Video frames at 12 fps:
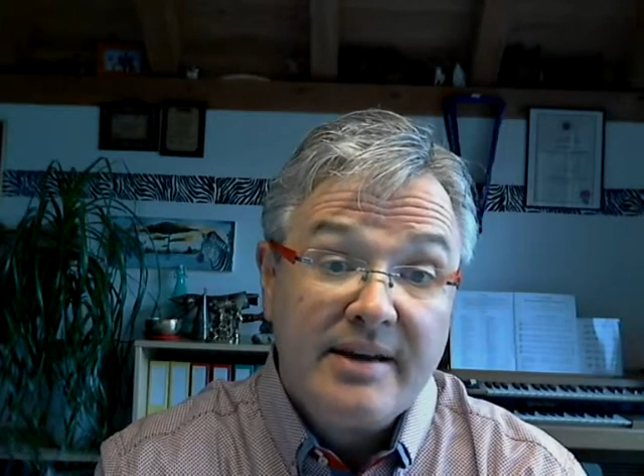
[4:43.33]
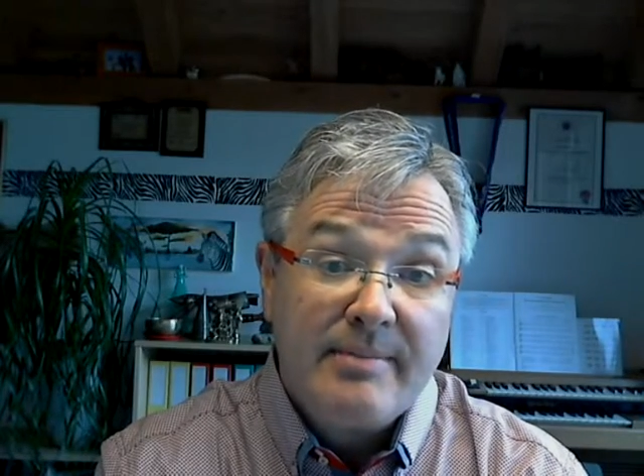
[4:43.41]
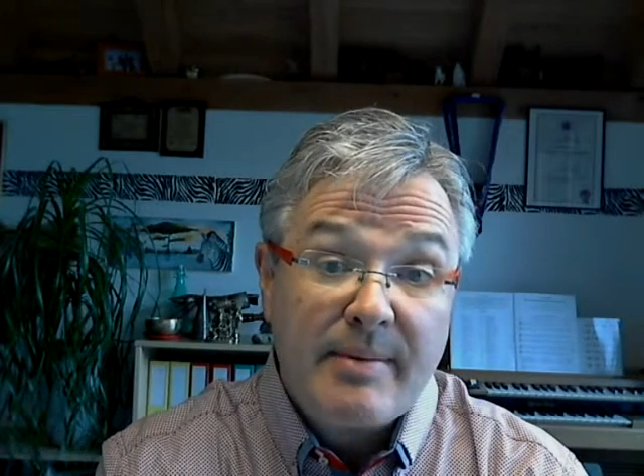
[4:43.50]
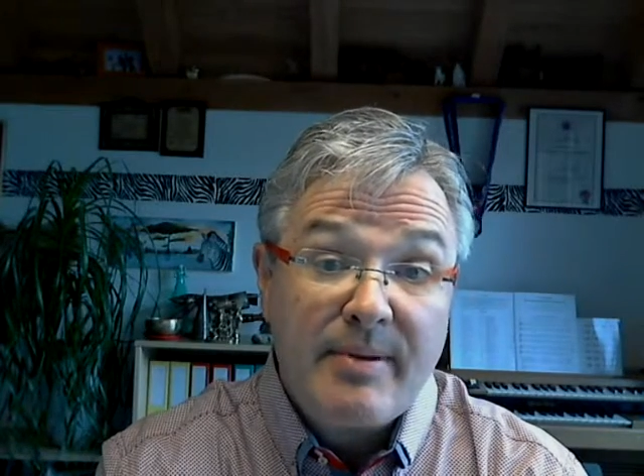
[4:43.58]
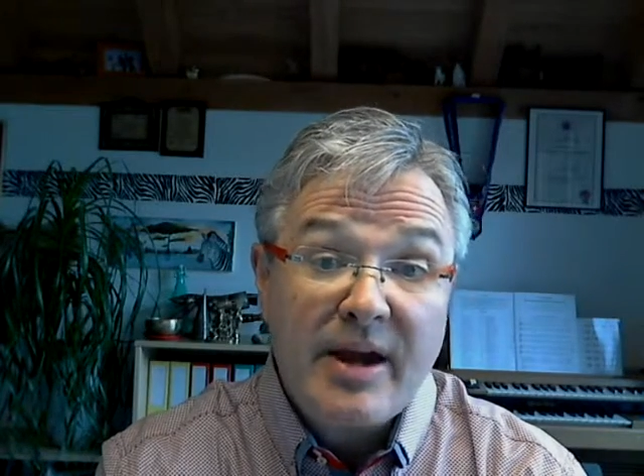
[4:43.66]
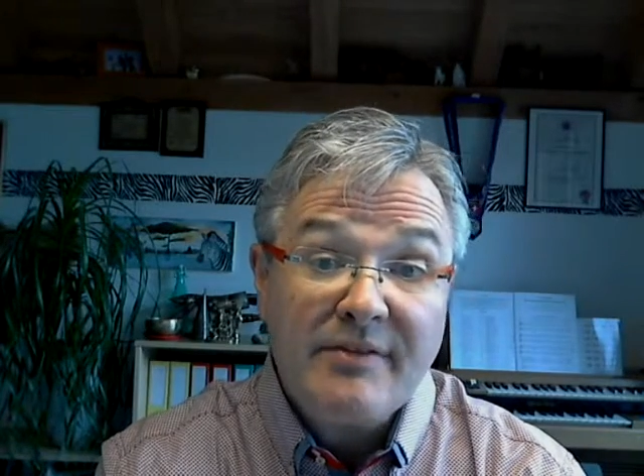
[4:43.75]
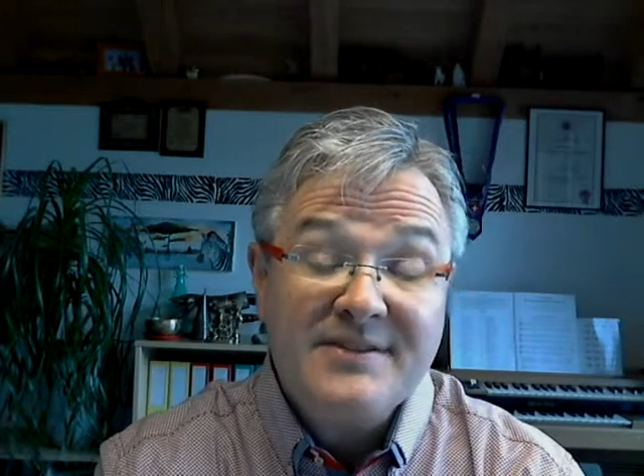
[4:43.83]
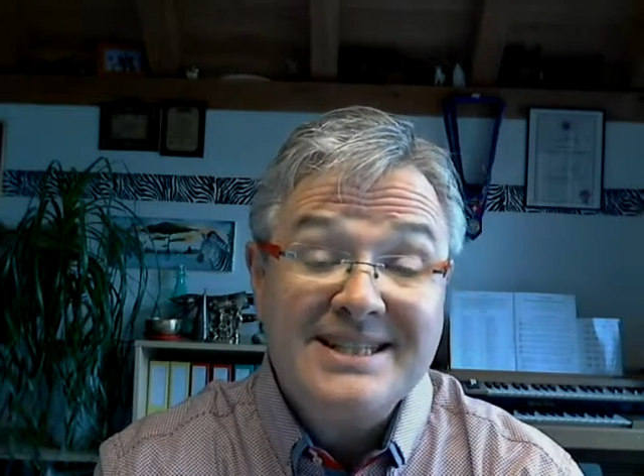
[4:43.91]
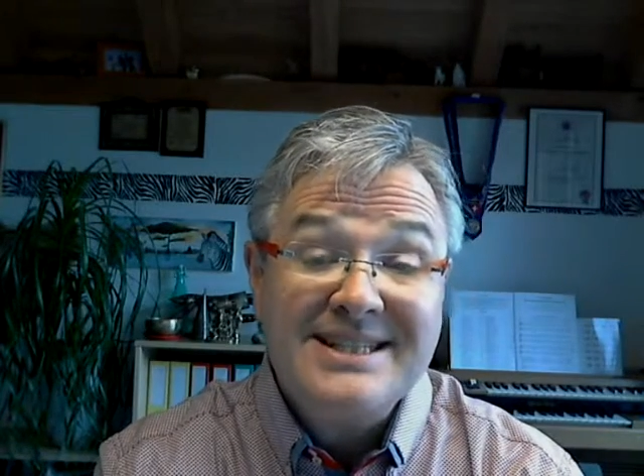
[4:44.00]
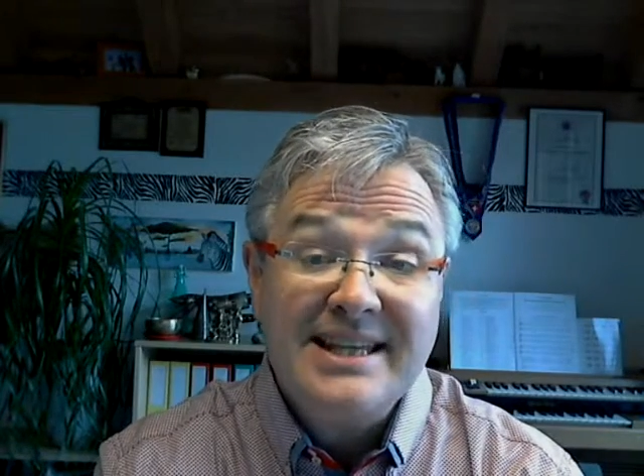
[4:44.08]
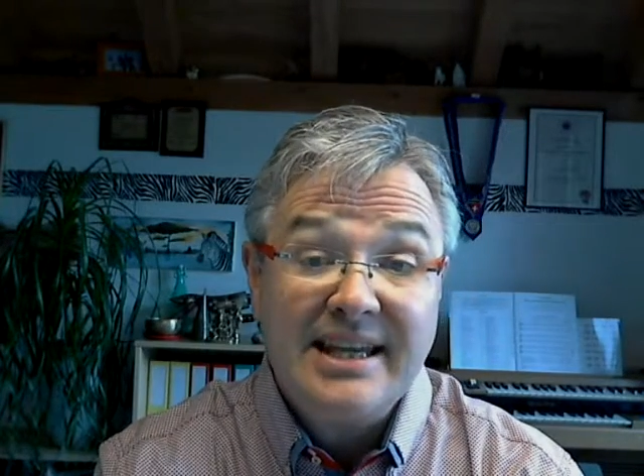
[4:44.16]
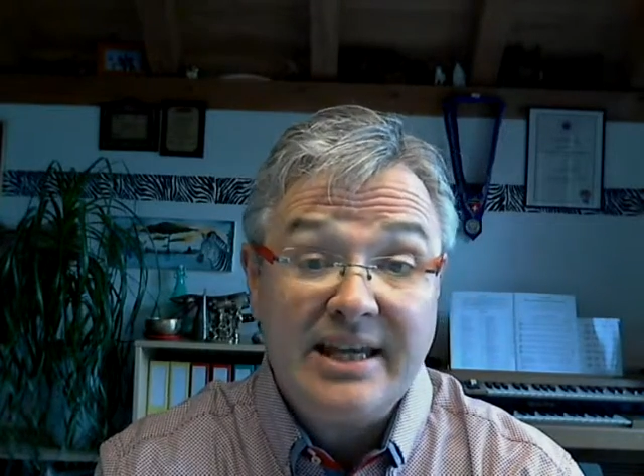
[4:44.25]
Maybe you
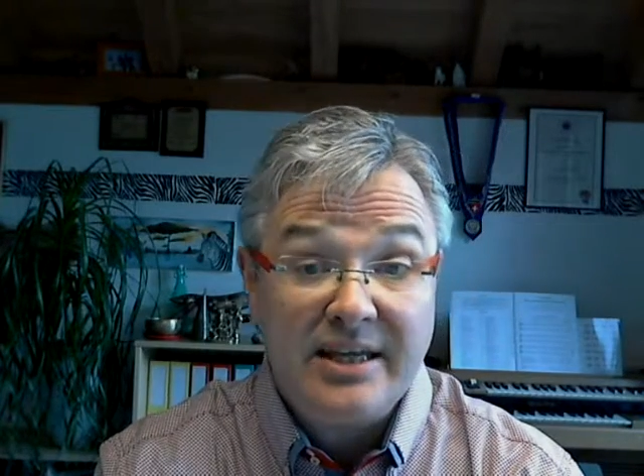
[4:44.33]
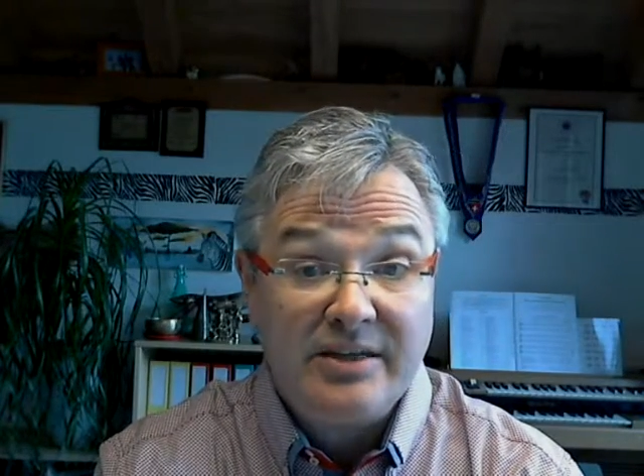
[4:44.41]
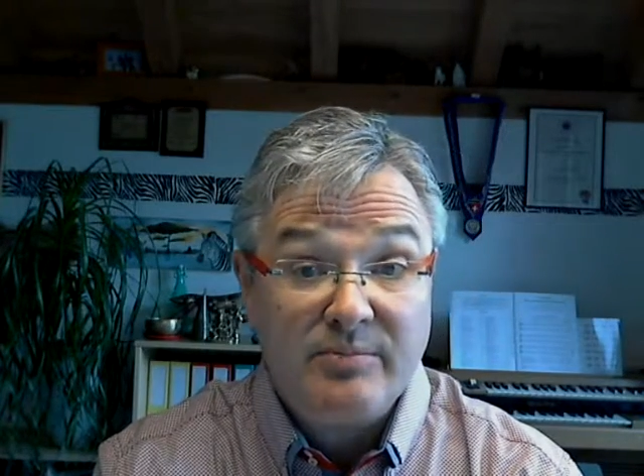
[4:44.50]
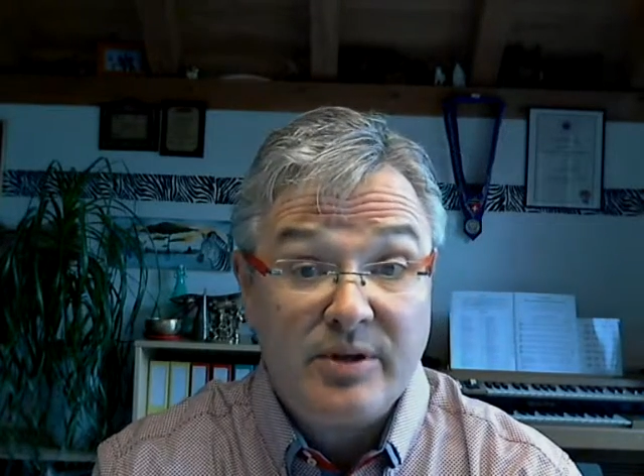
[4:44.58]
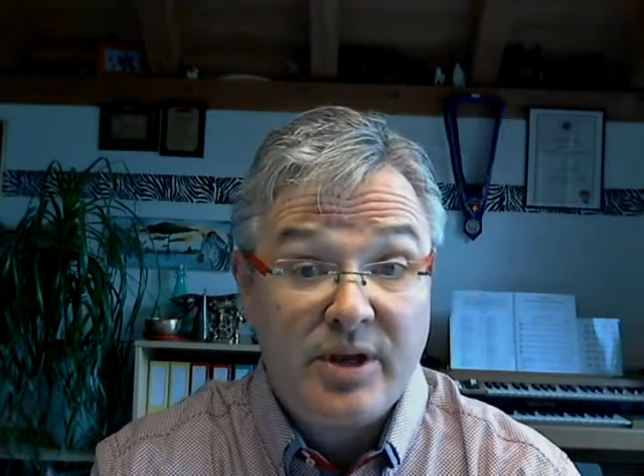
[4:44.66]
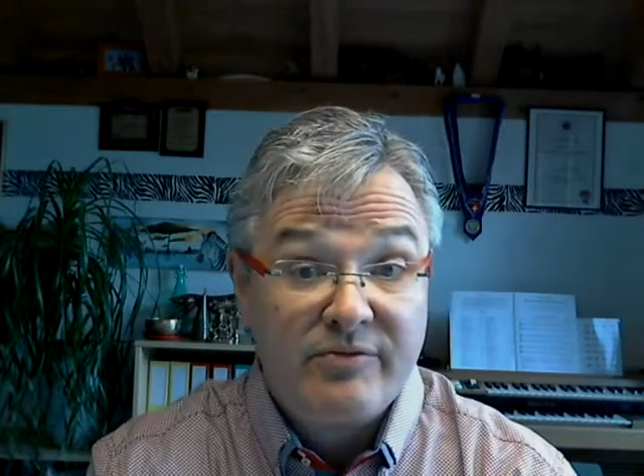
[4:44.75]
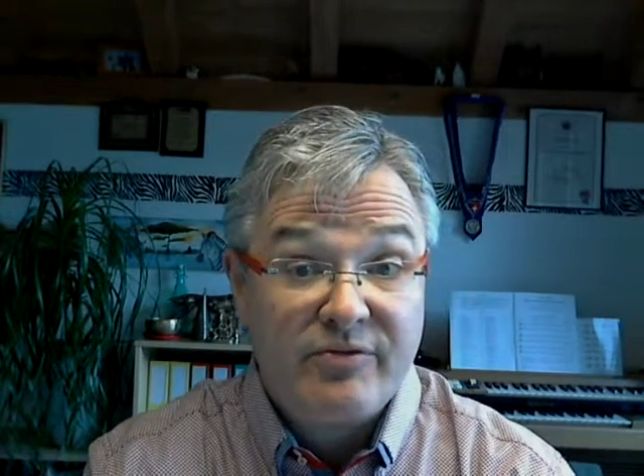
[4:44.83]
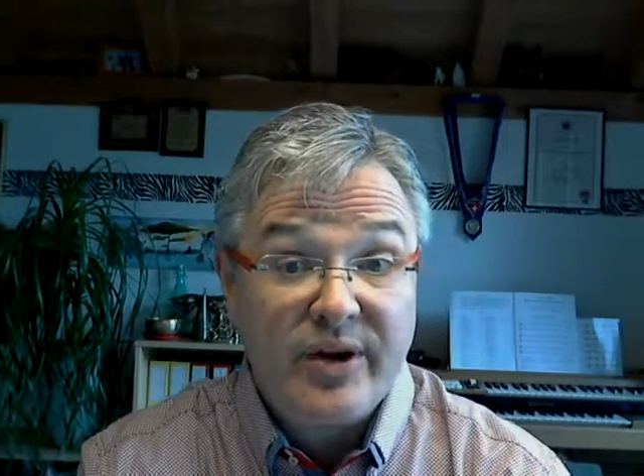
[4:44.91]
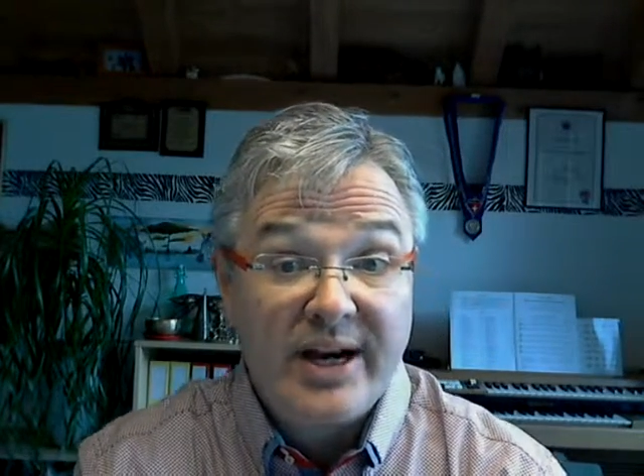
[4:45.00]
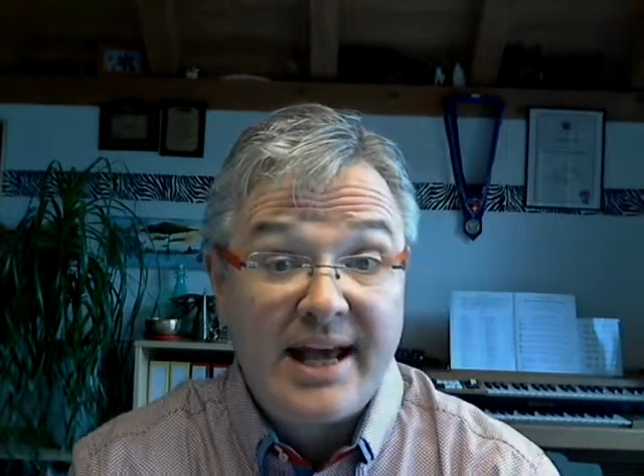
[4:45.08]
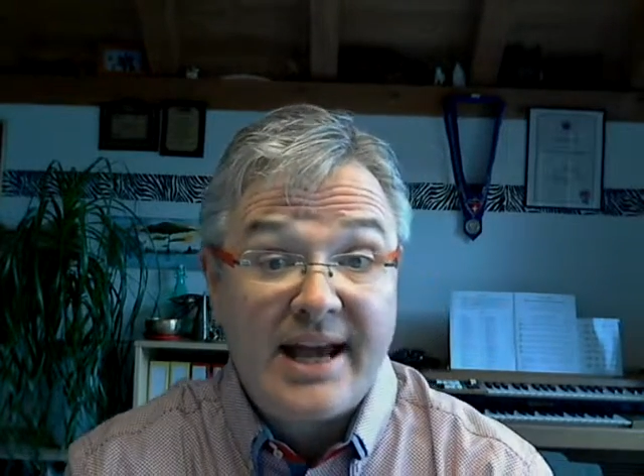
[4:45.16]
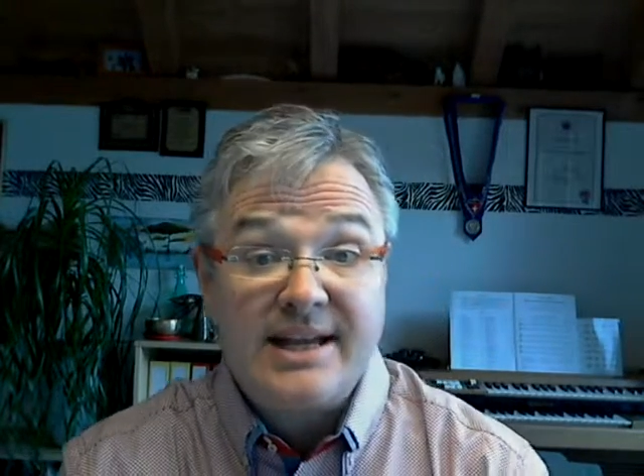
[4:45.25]
have
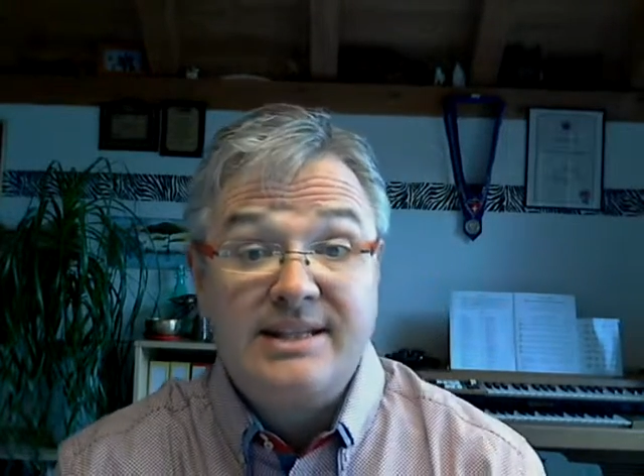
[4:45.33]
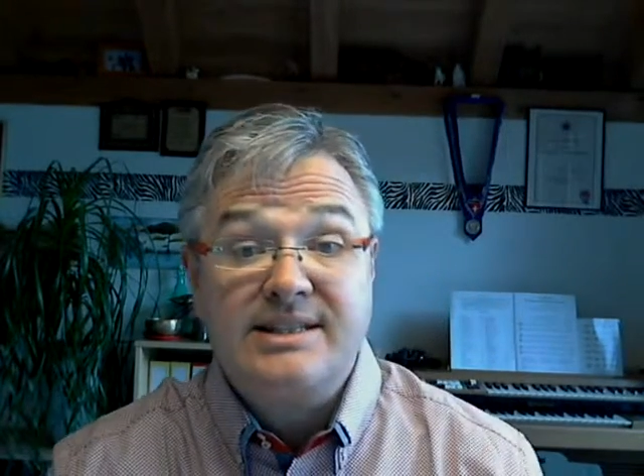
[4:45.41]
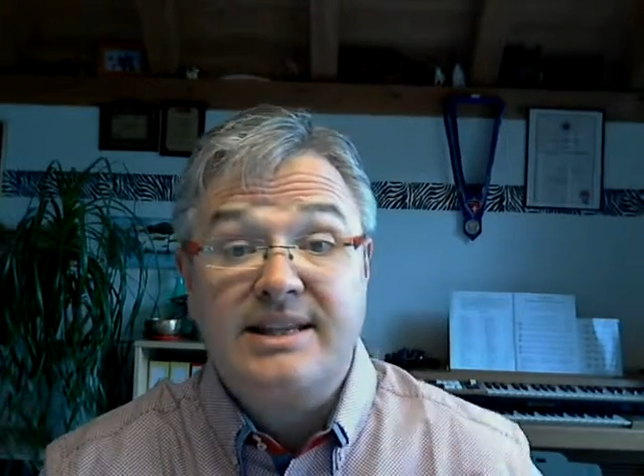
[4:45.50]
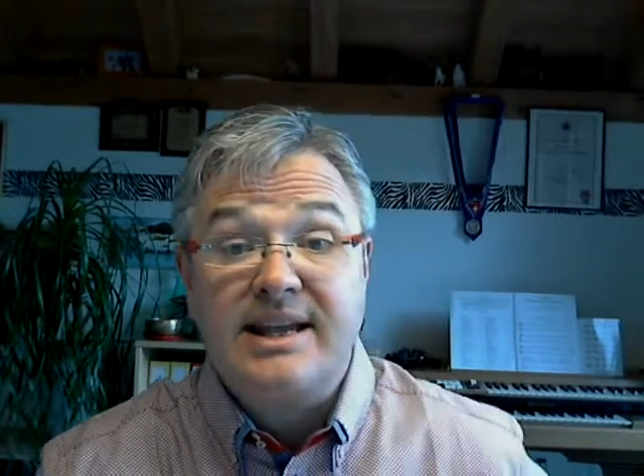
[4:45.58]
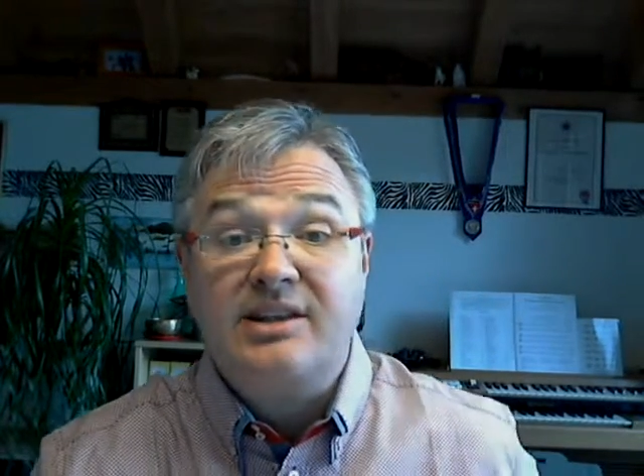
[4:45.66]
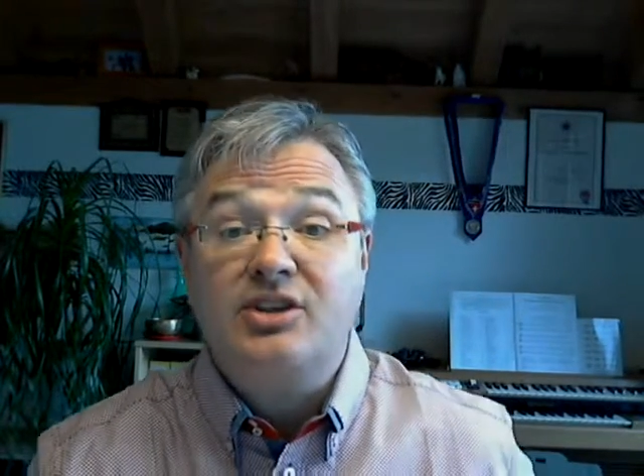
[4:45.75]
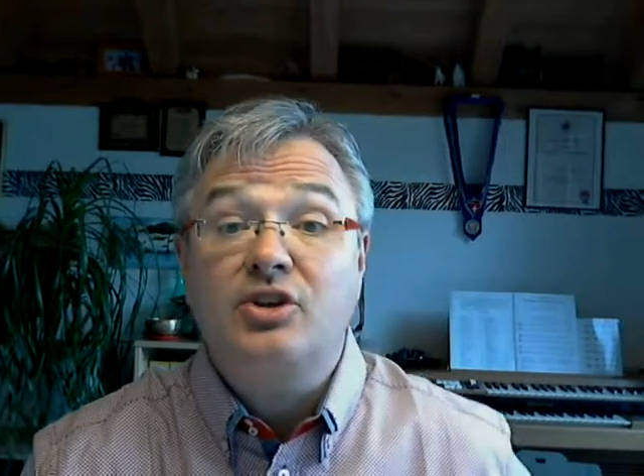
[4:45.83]
realized that